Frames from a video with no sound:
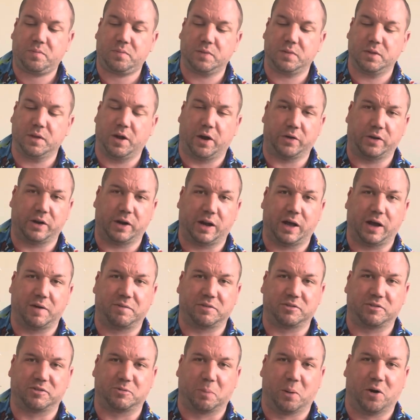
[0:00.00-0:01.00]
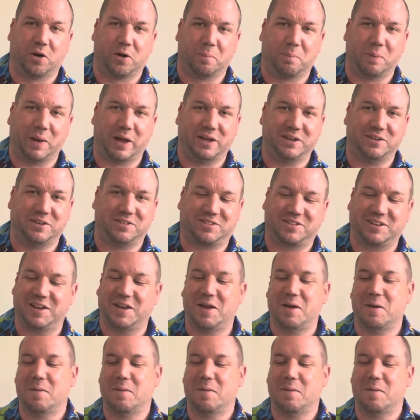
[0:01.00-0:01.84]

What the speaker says: I'm going to have a small piece,